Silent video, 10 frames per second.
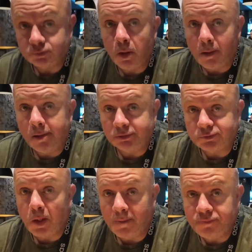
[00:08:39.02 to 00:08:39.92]
Are you happy
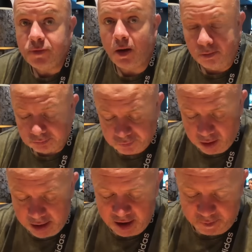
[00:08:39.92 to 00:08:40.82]
portion
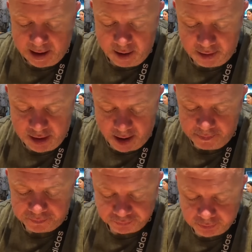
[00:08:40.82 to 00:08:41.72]
size? Yes, better, taste
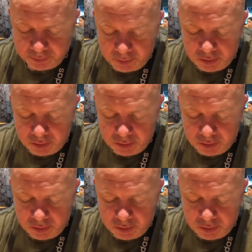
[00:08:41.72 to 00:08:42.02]
wise?